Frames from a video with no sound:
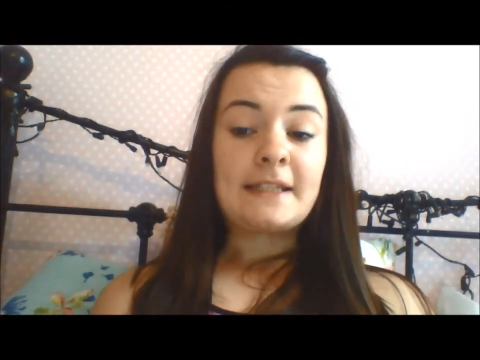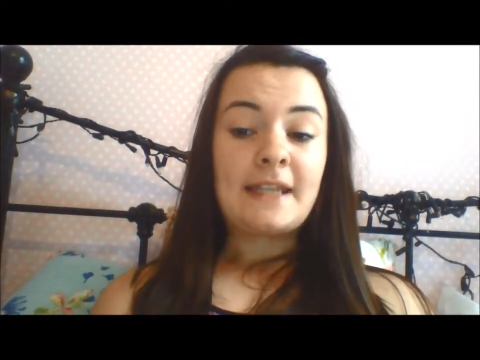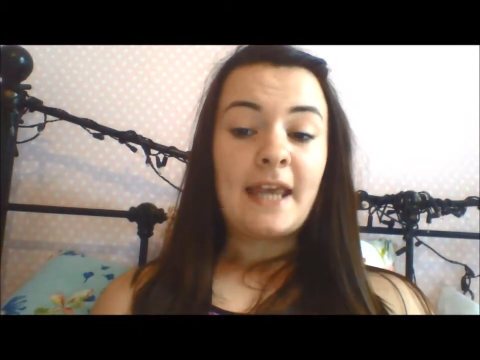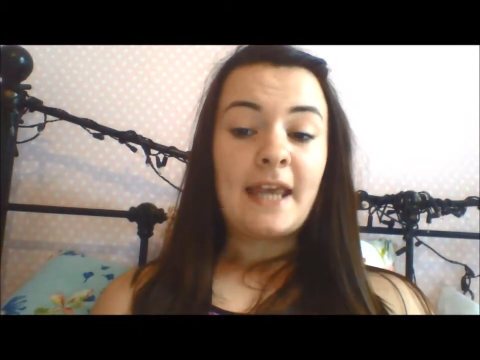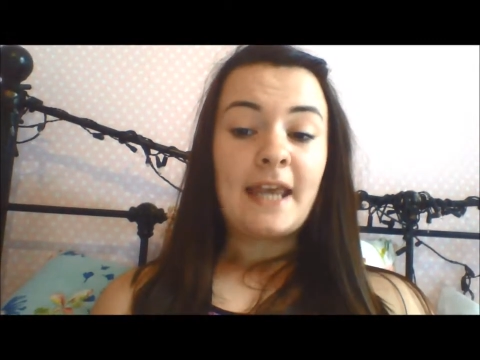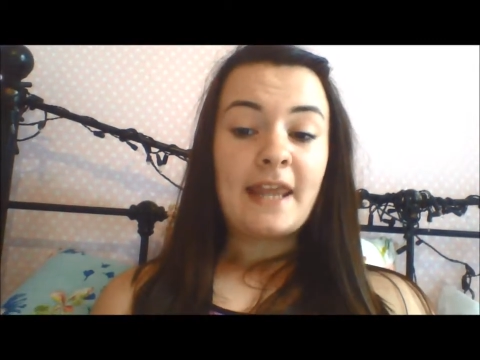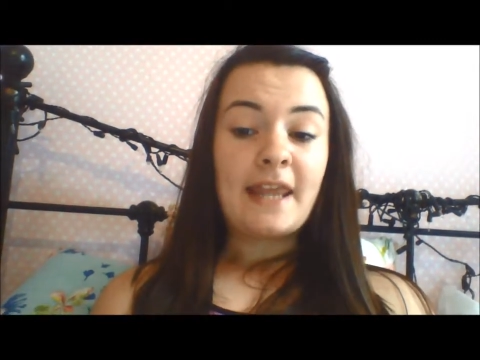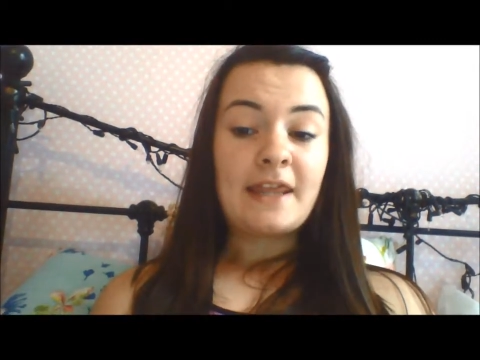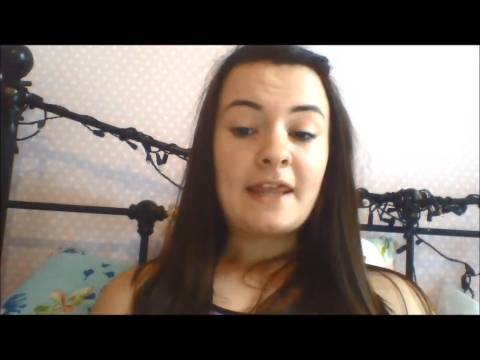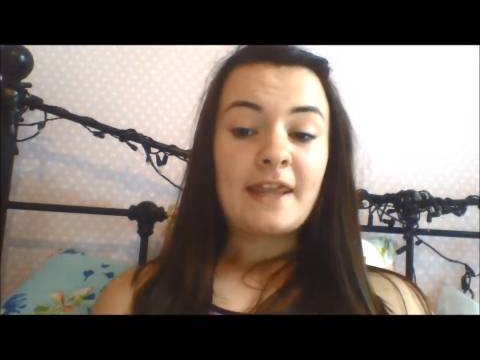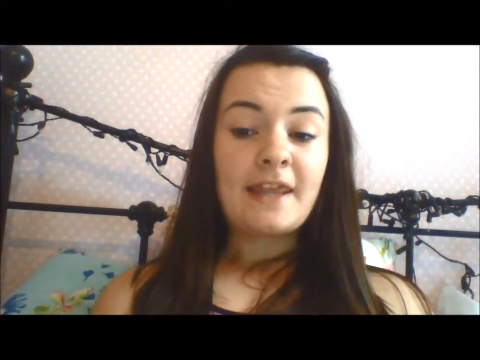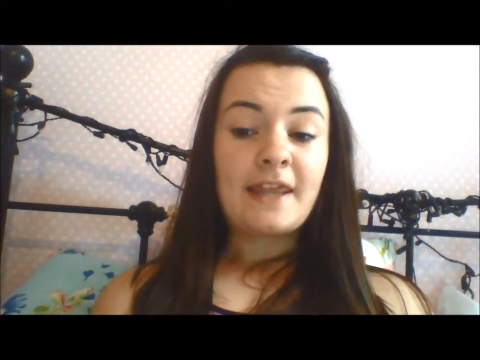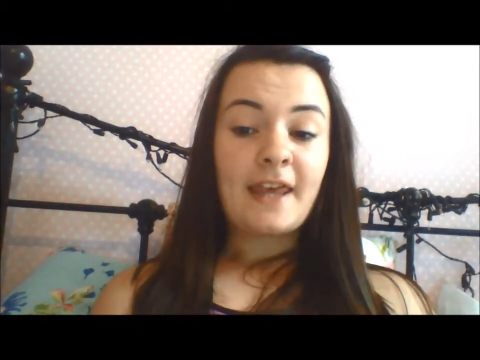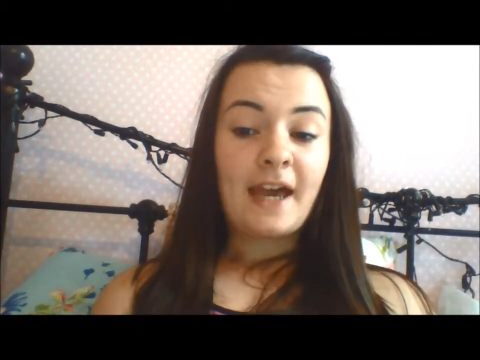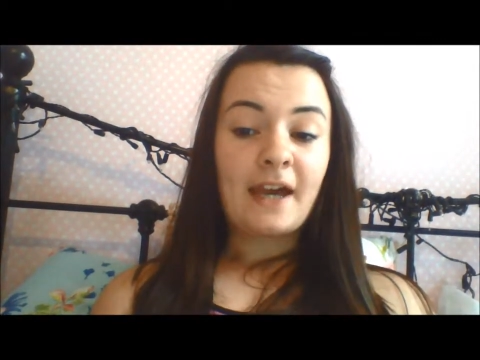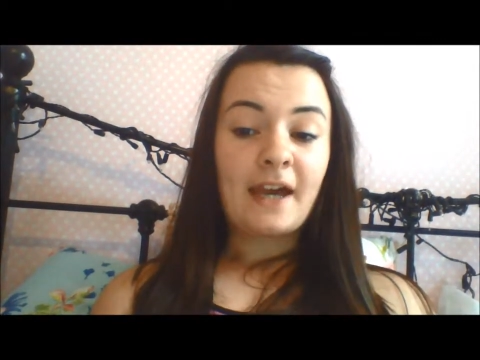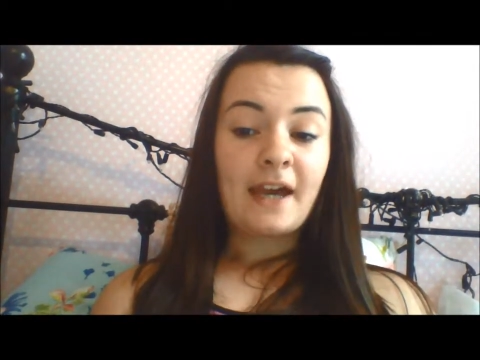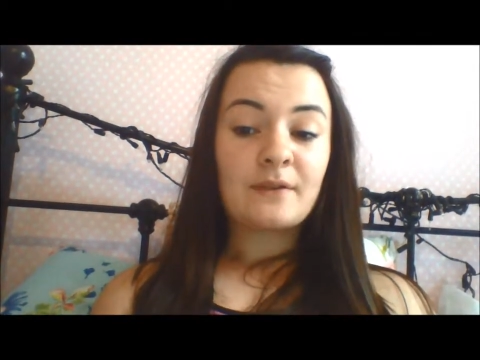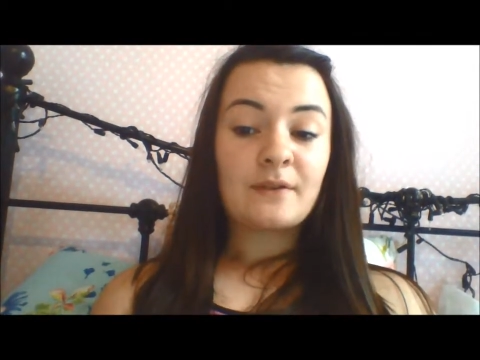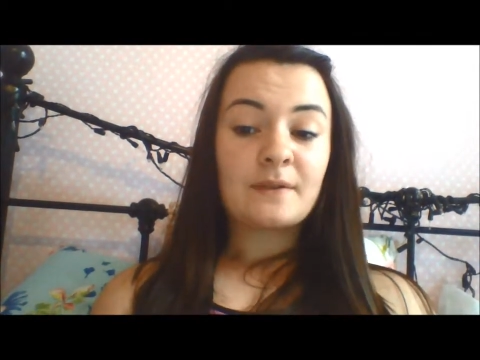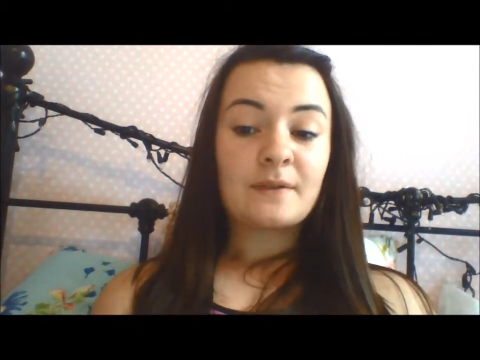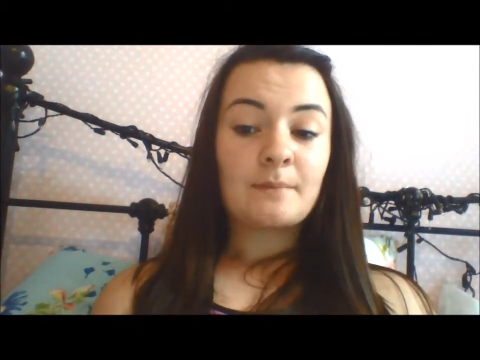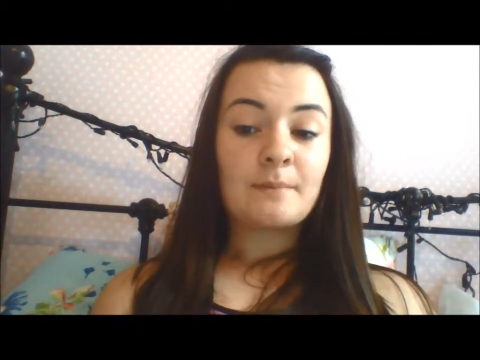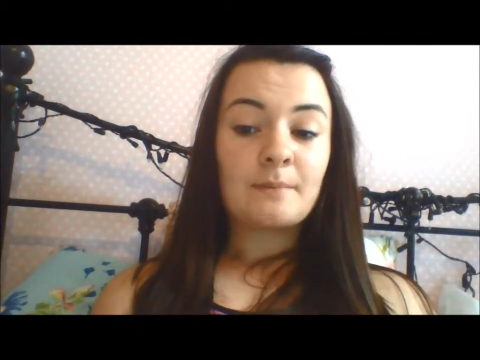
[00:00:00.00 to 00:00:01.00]

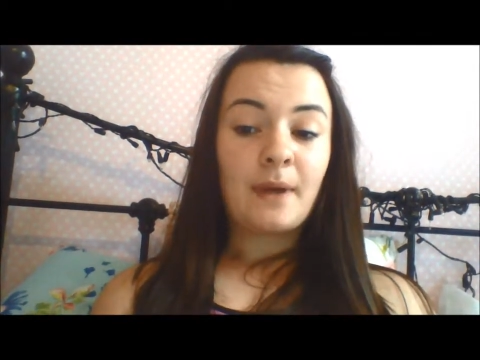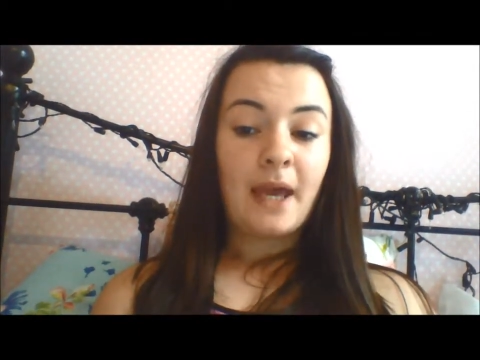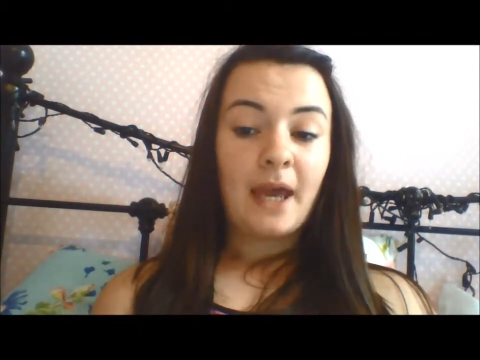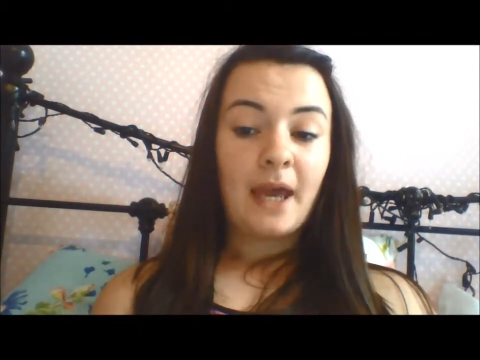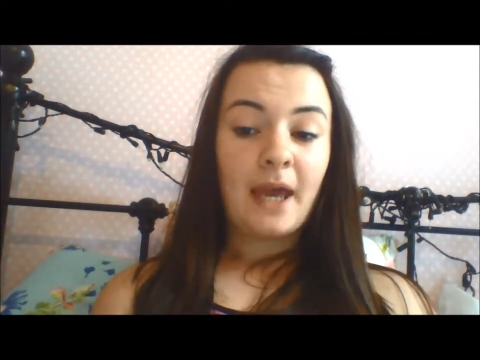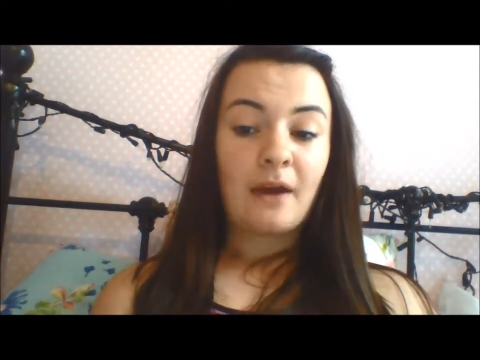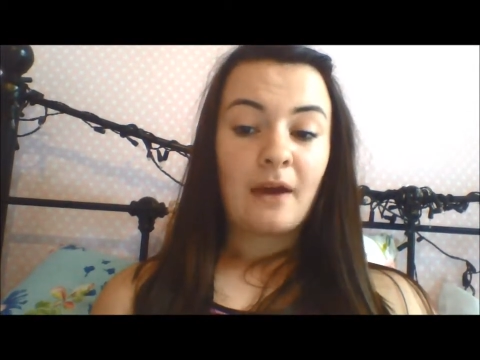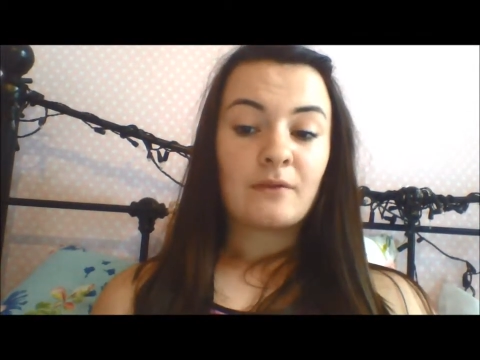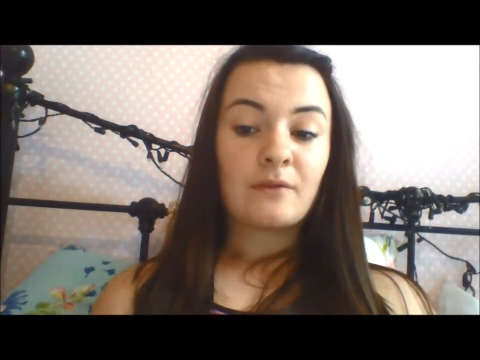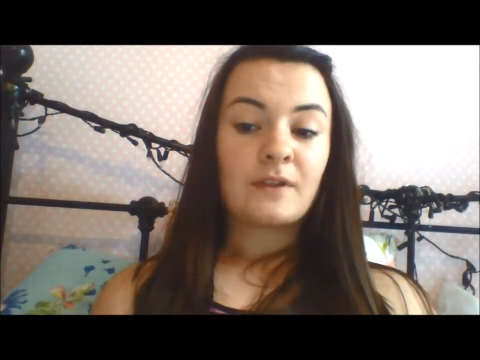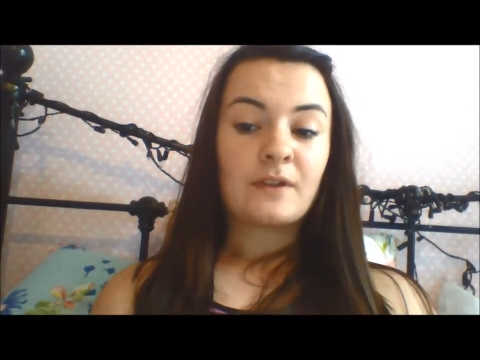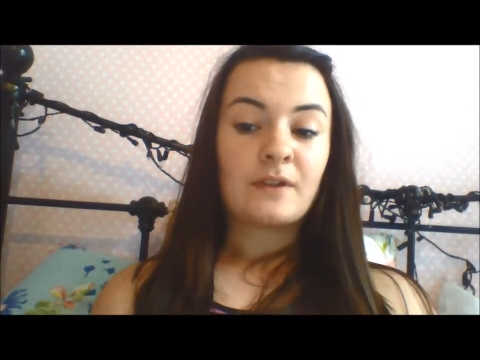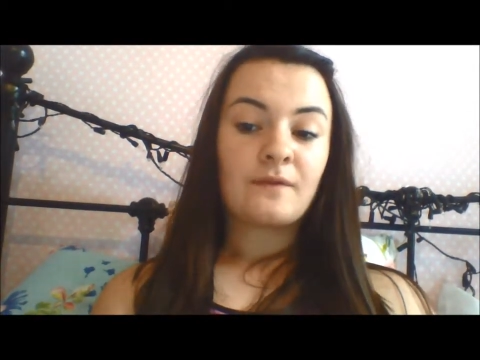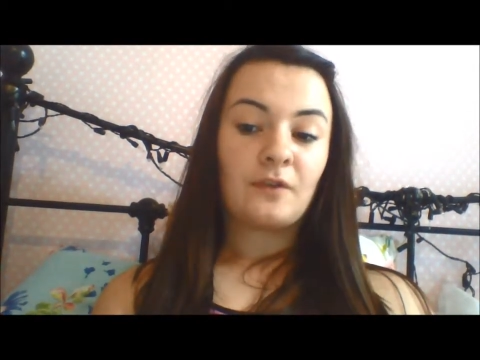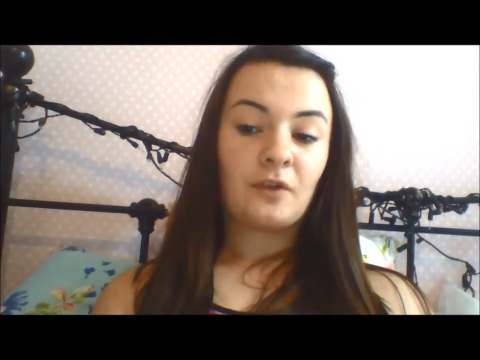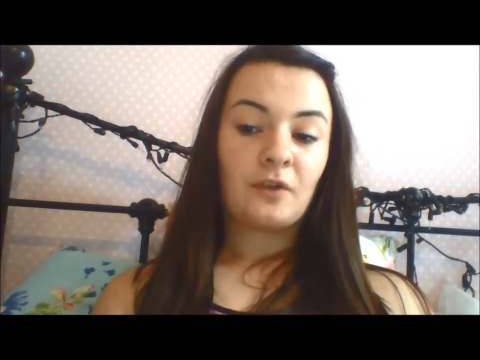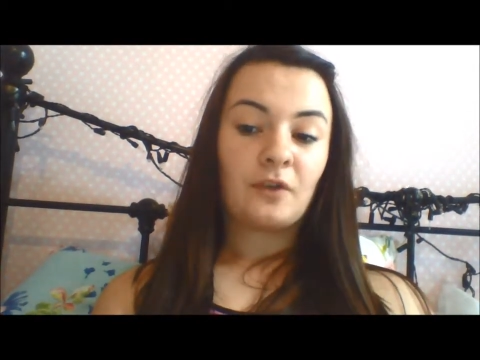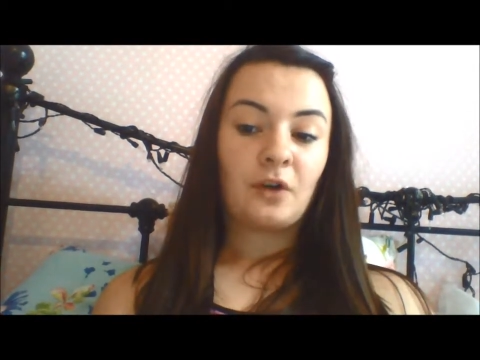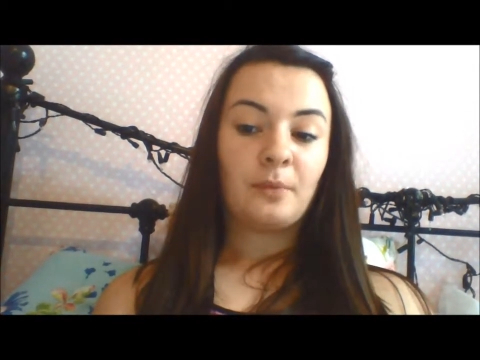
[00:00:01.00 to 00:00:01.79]
£10,000 for